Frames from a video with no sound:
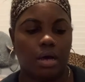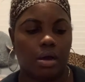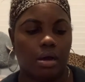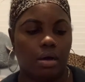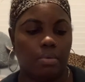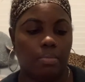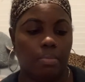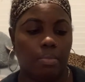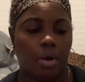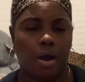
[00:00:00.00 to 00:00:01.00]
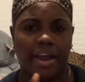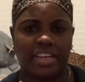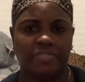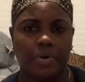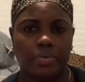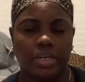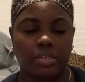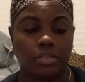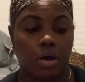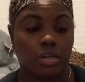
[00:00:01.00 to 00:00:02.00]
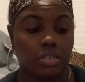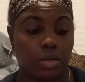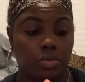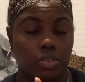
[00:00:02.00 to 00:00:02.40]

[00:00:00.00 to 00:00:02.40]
are exfoliants also,